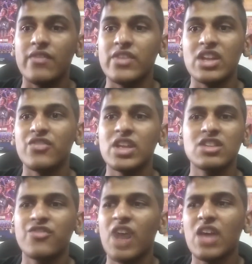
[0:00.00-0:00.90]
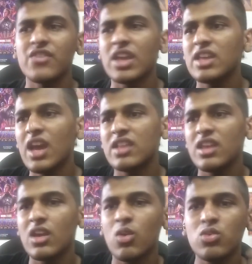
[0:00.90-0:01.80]
Then Phase 5, yeah,
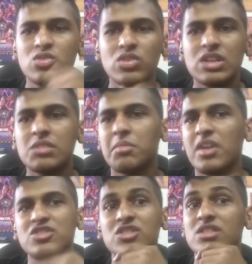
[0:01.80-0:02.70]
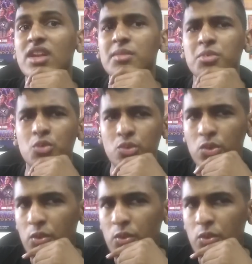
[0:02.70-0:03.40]
they also didn't mention Deadpool.